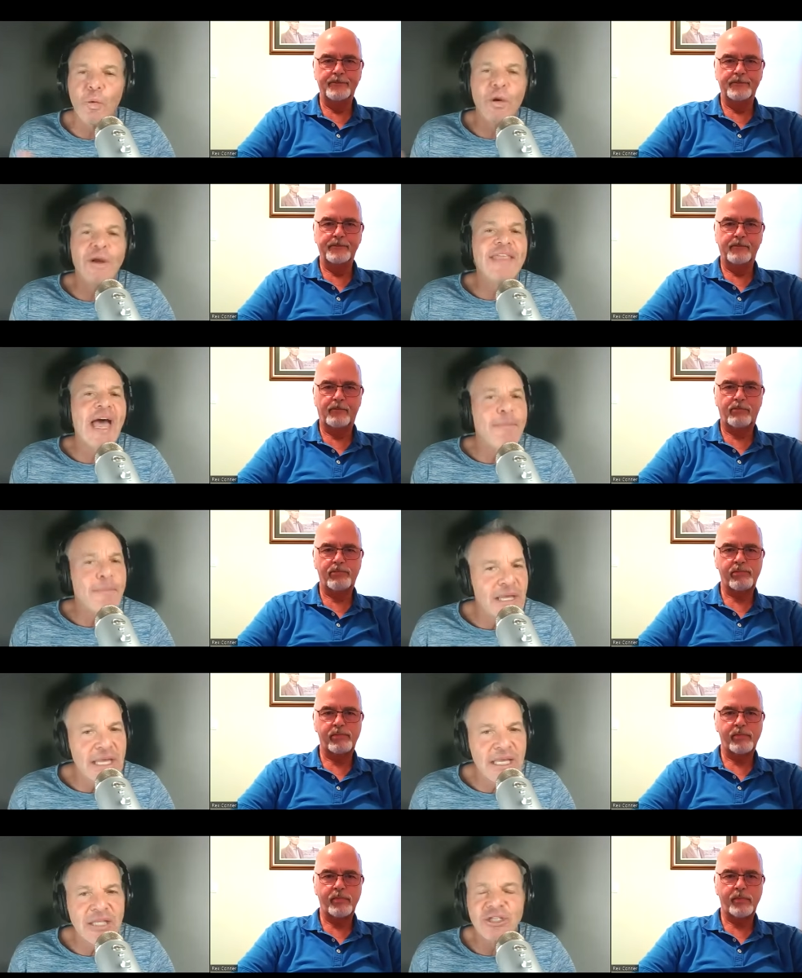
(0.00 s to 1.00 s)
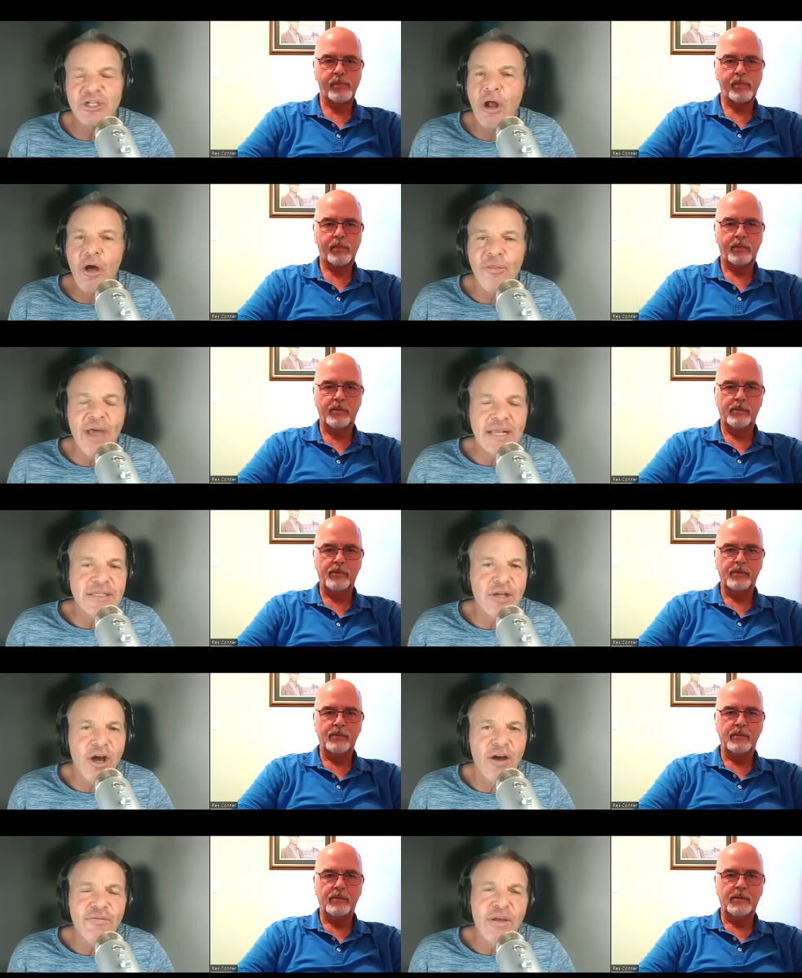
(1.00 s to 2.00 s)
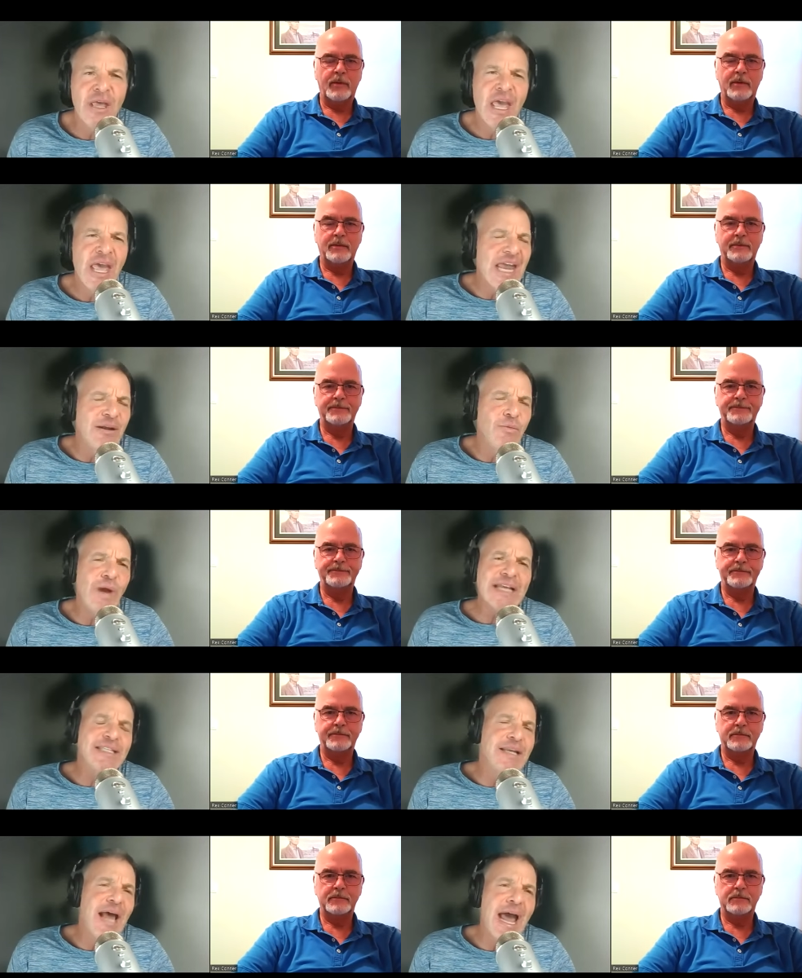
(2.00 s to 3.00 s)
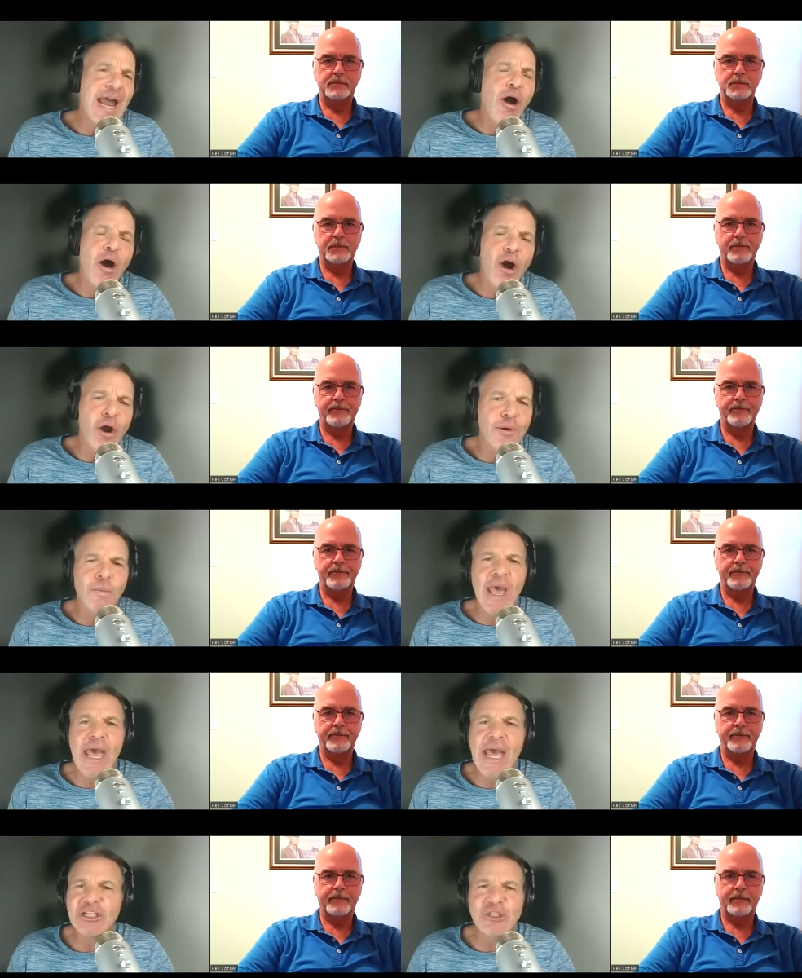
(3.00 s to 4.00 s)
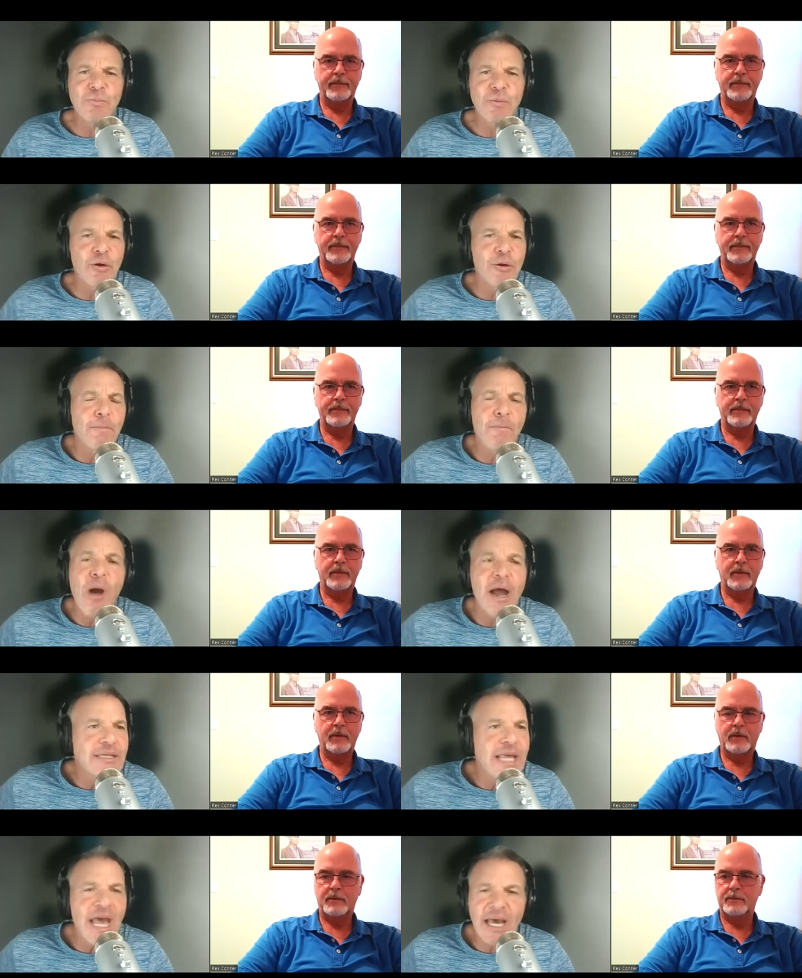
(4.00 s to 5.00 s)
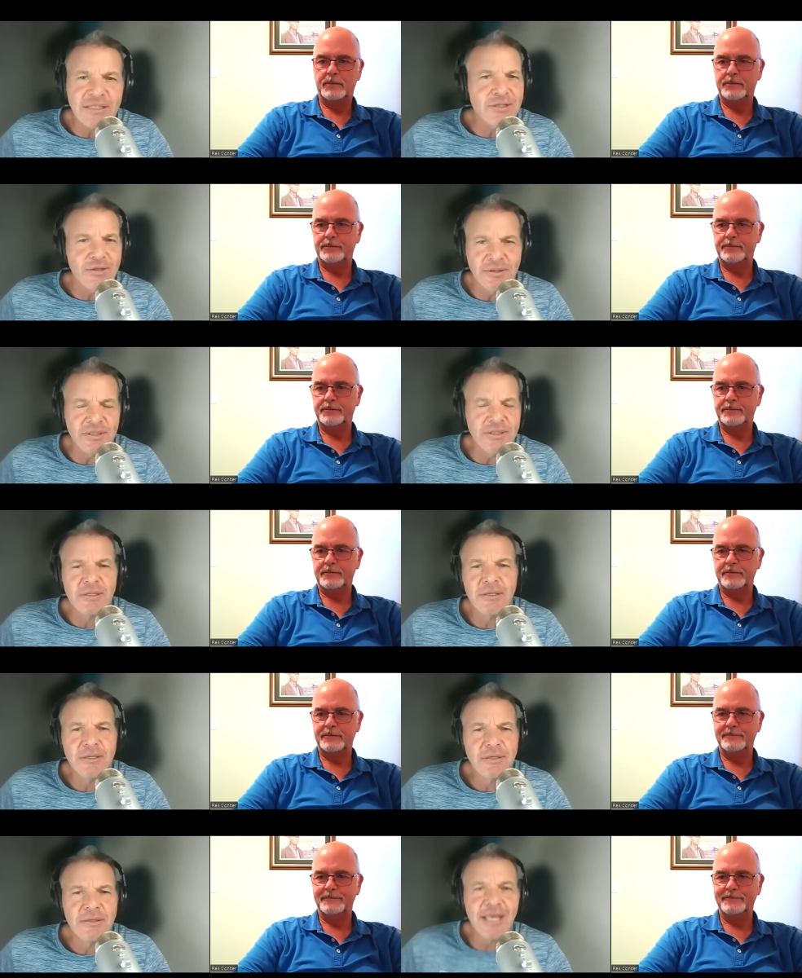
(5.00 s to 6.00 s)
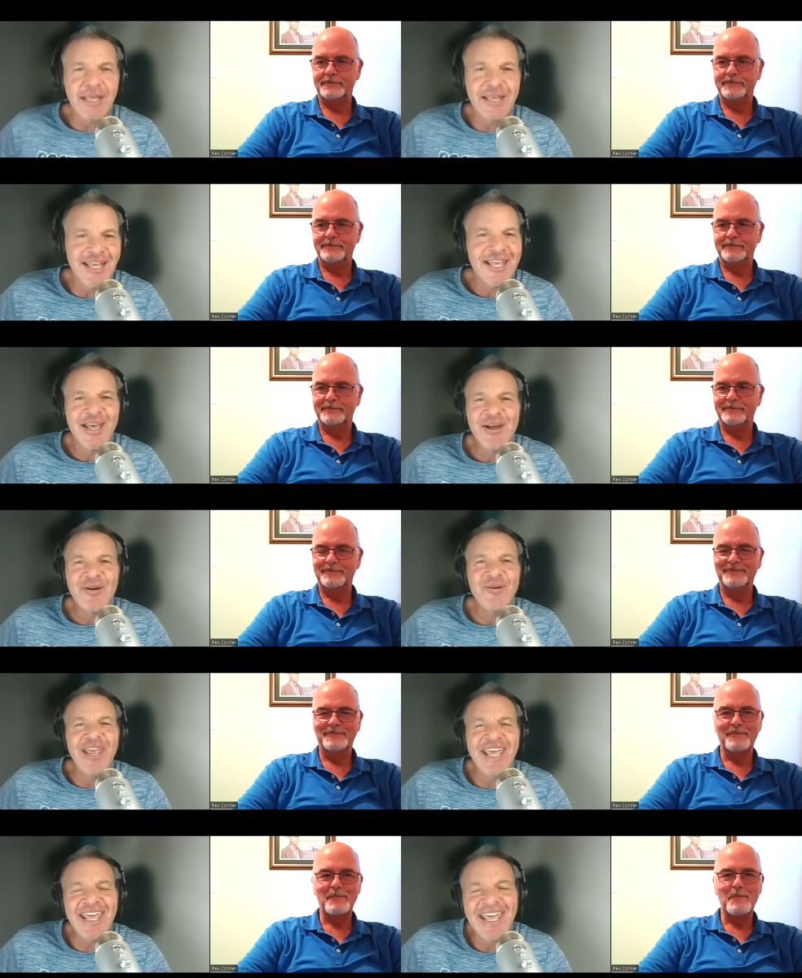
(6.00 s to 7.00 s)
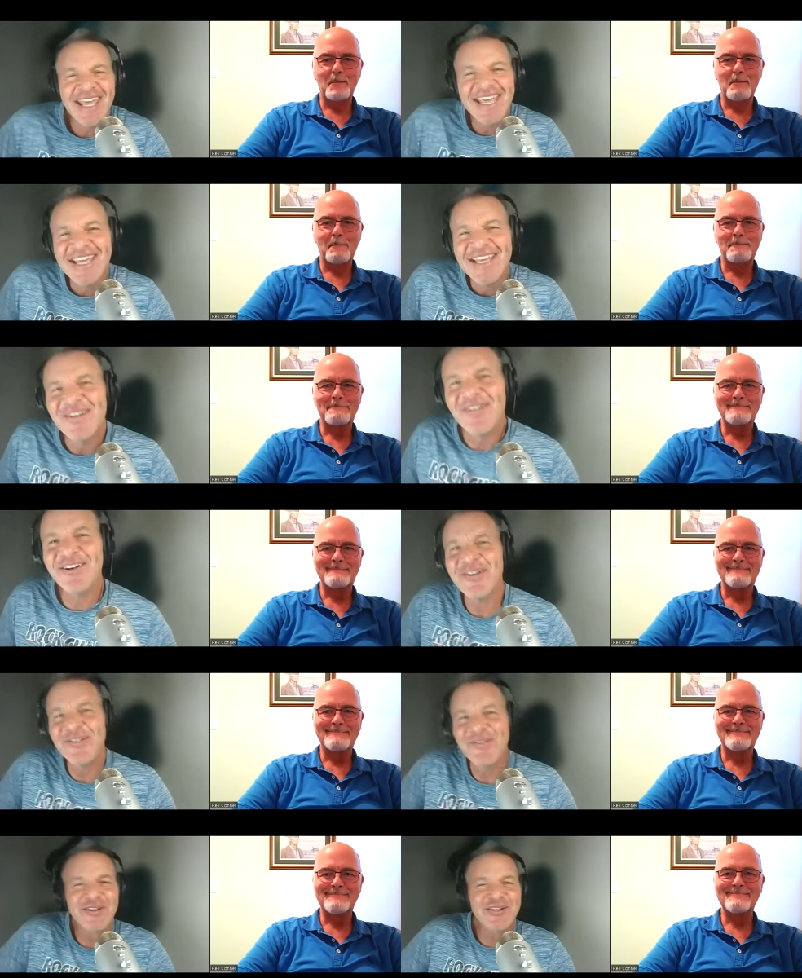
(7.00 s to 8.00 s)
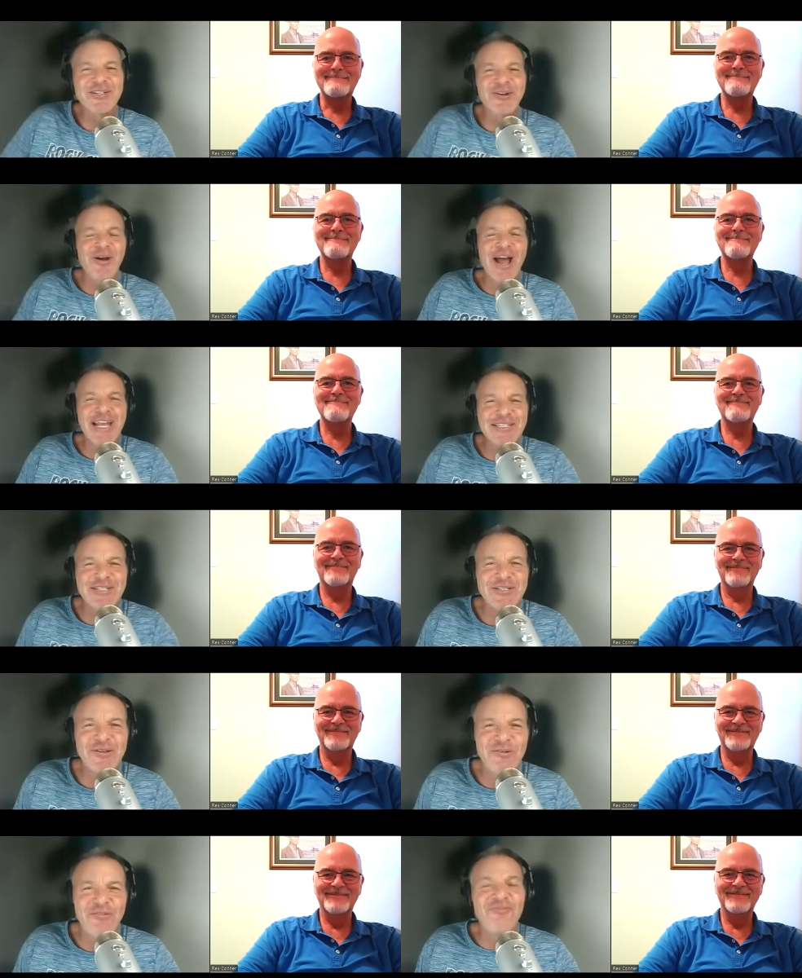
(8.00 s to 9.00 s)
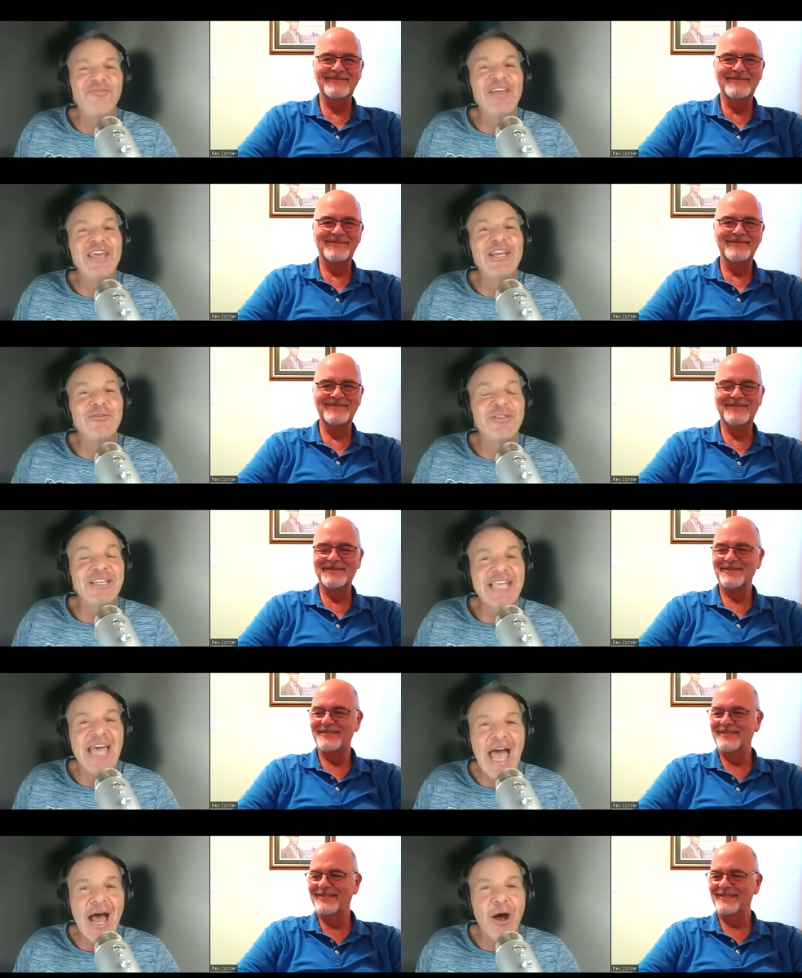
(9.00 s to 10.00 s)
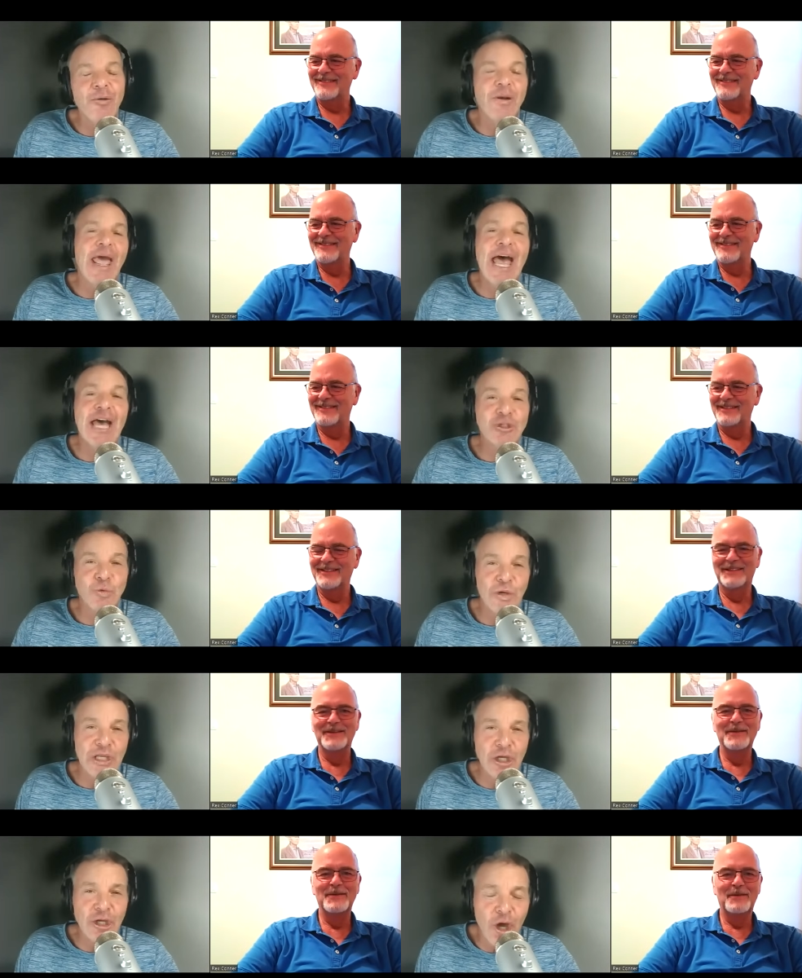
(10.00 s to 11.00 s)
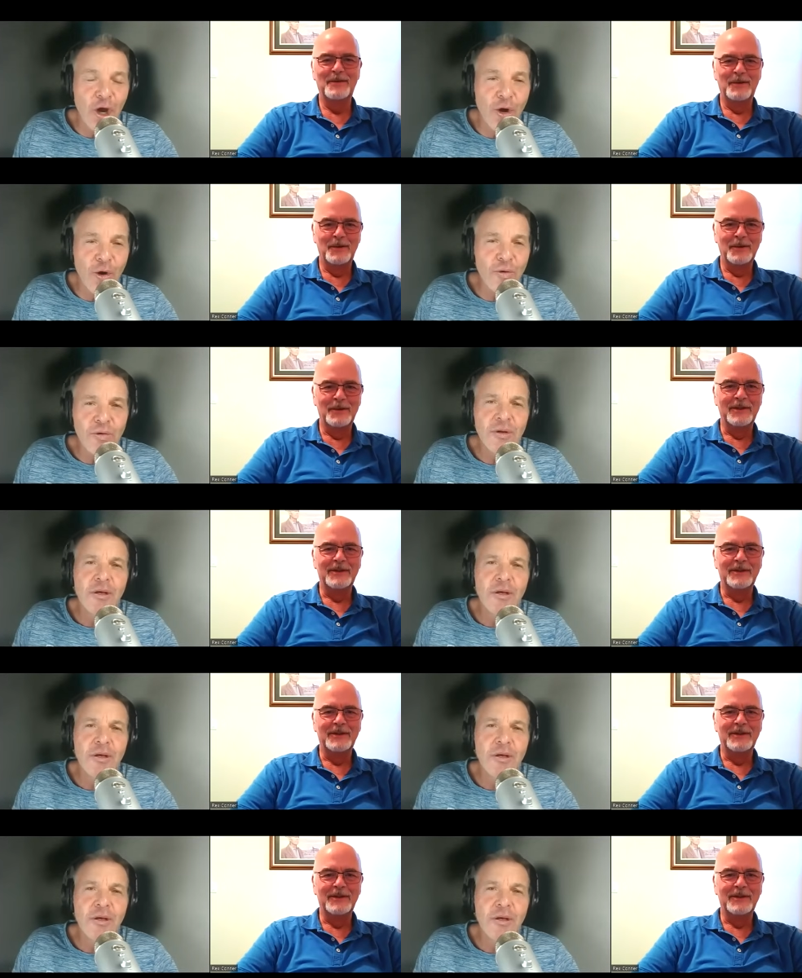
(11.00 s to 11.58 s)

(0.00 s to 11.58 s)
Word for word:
Speaker 1: what that means and all that stuff. And Rex and I are expert podcasters. We're trying to figure this out as we go,